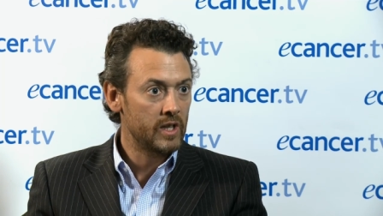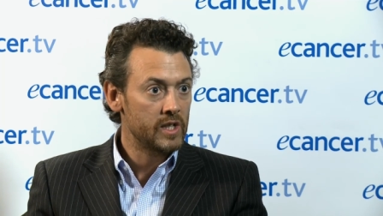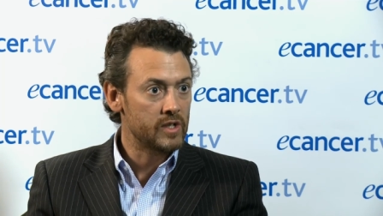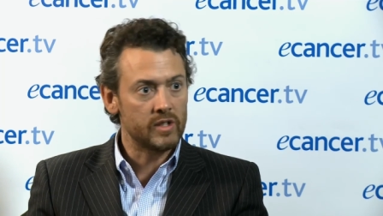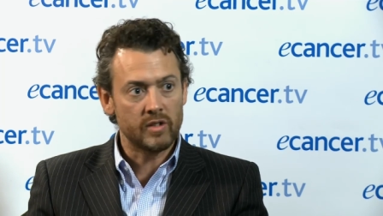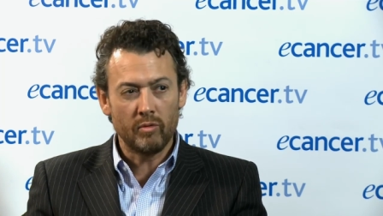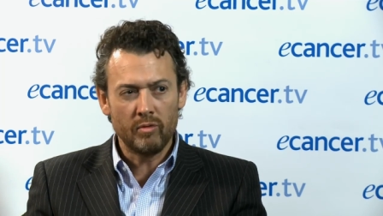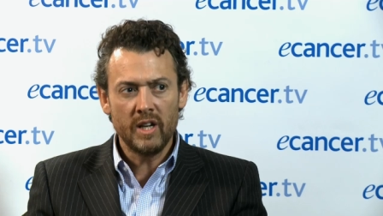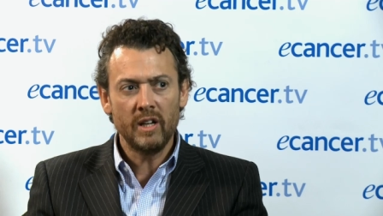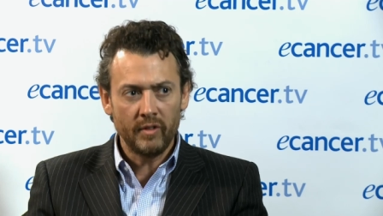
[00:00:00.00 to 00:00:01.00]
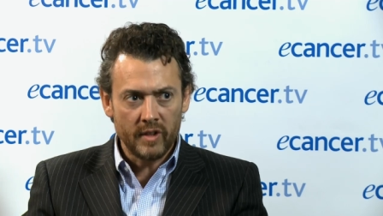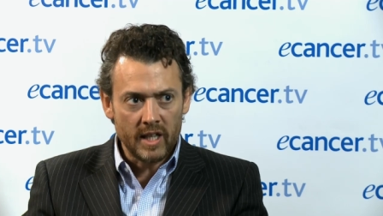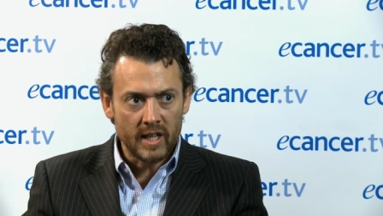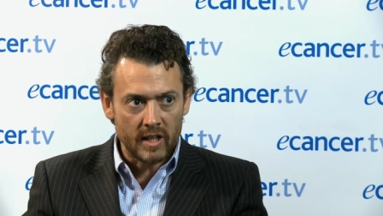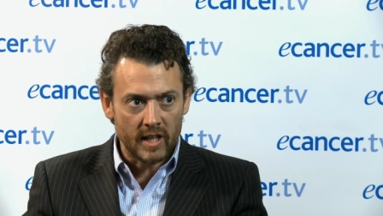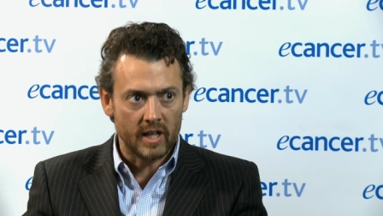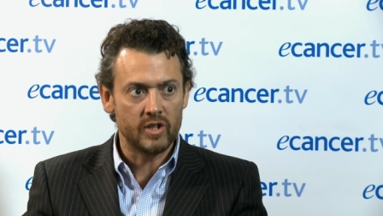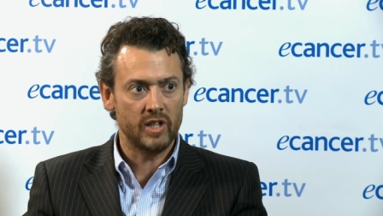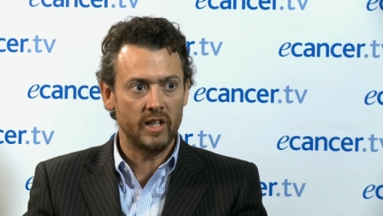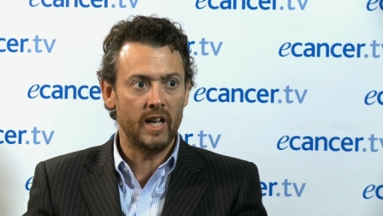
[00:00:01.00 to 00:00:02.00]
So there's a real need
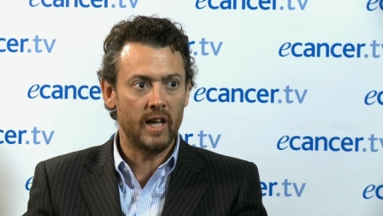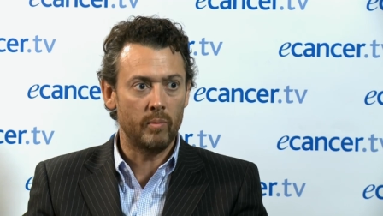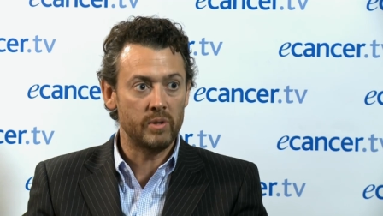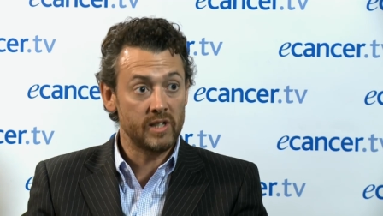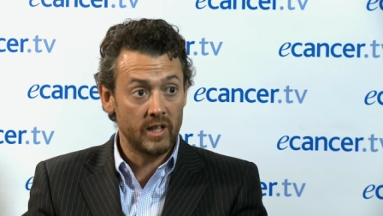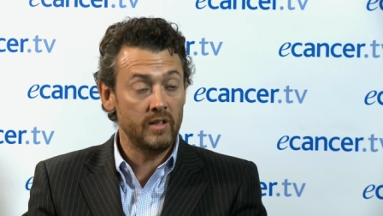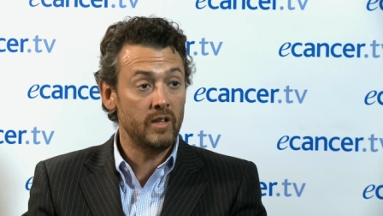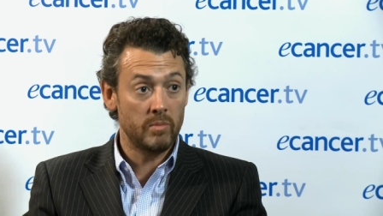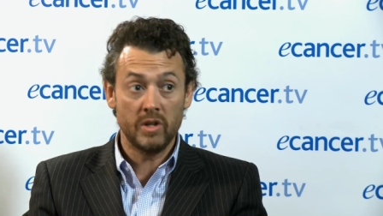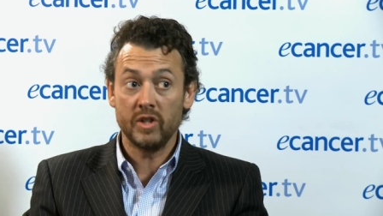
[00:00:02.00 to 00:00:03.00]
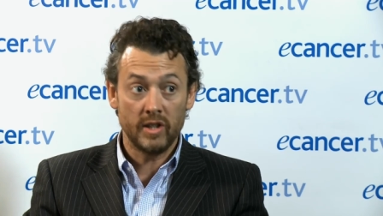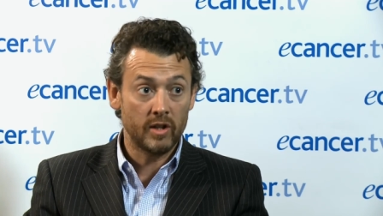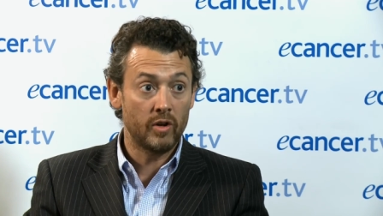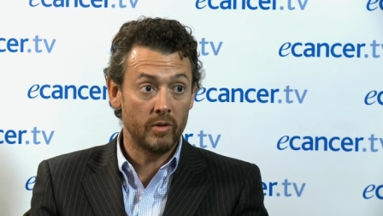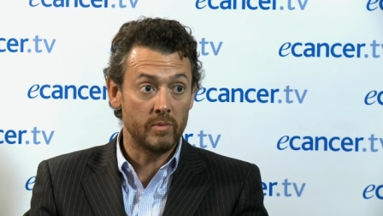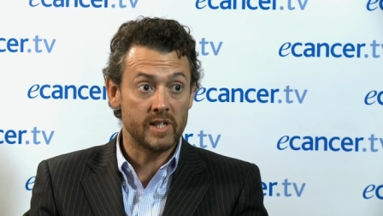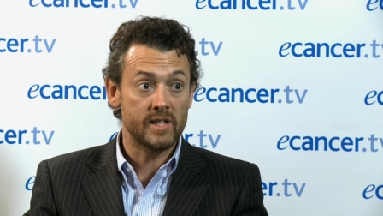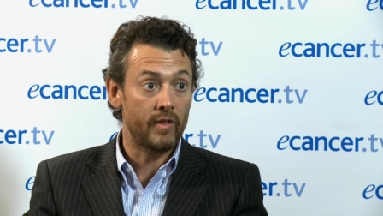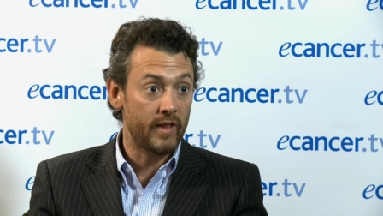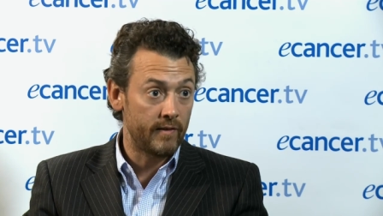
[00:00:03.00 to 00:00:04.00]
actually now, particularly in the emerging economies,
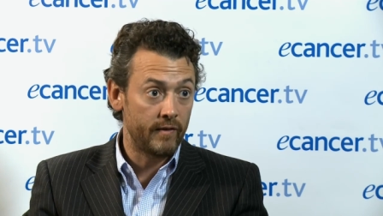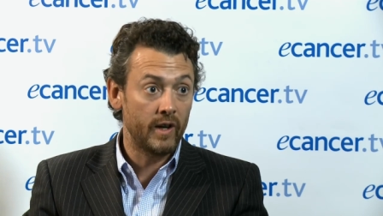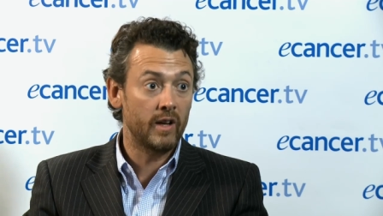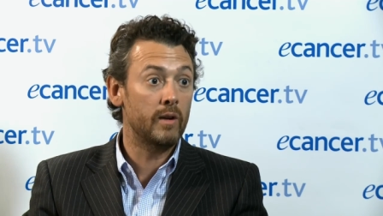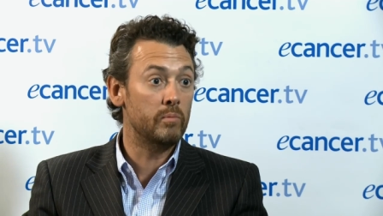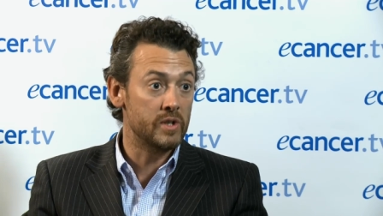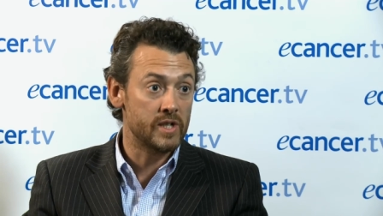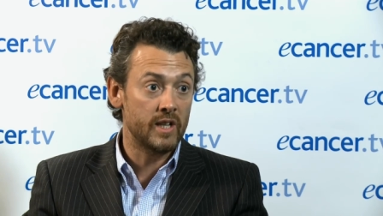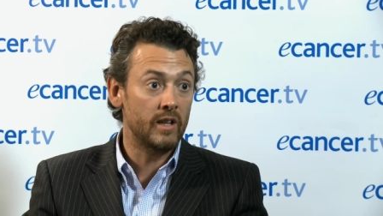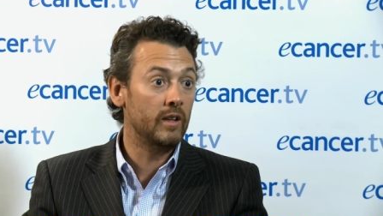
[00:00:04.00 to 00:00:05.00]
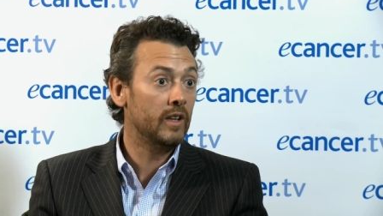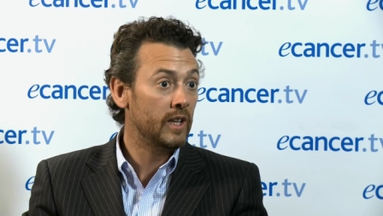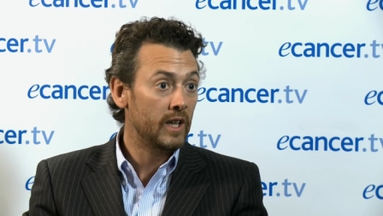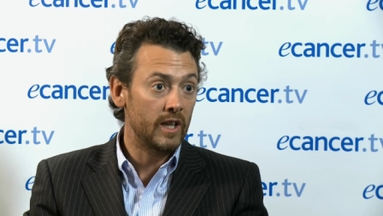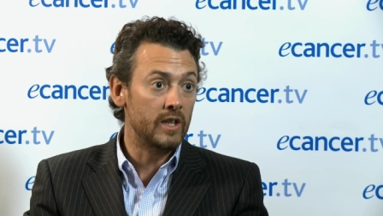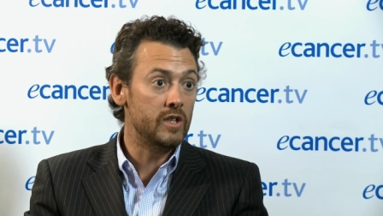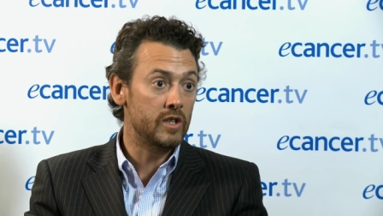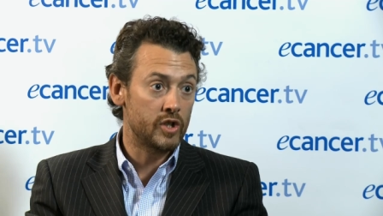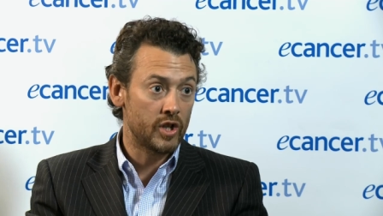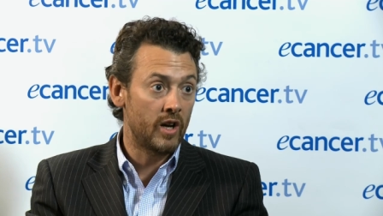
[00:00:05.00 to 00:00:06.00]
South Africa, Brazil, India,
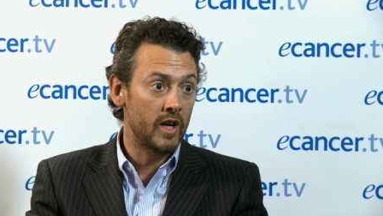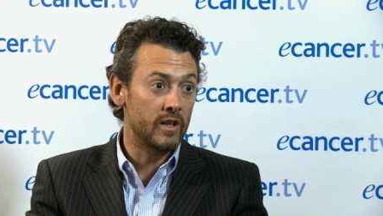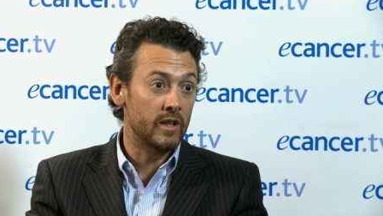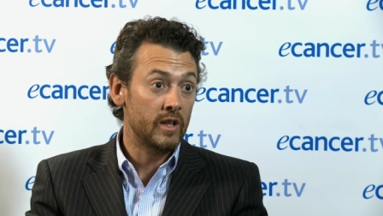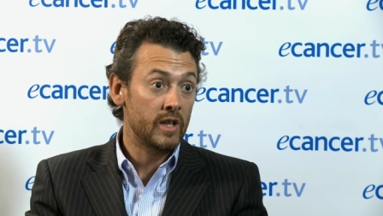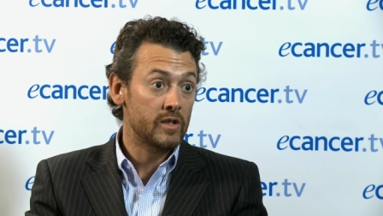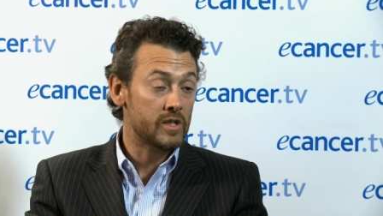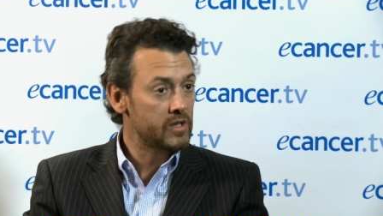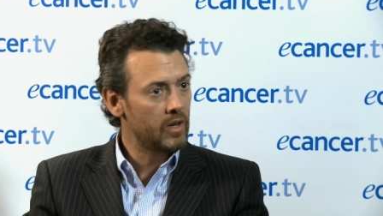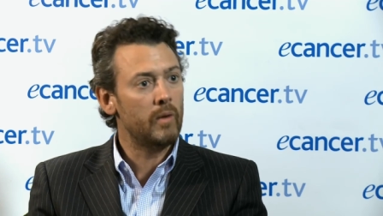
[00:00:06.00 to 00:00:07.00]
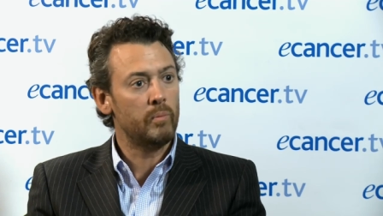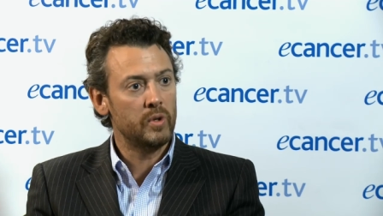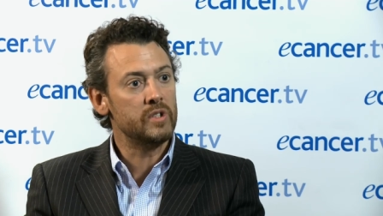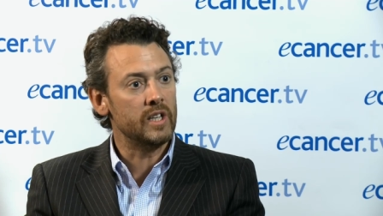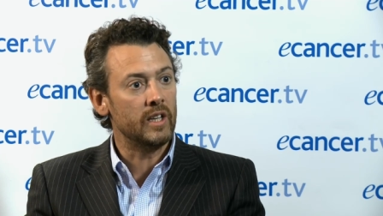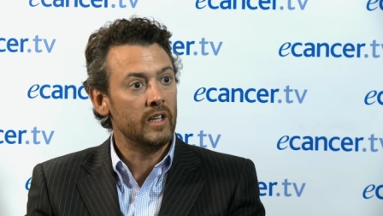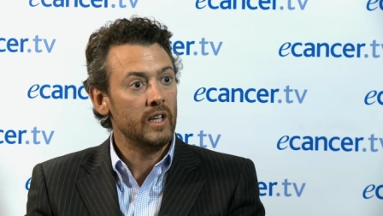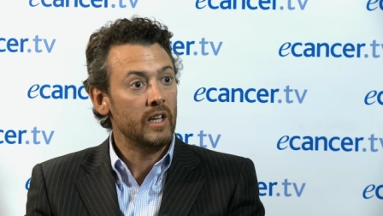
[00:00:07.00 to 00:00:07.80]
China, to start putting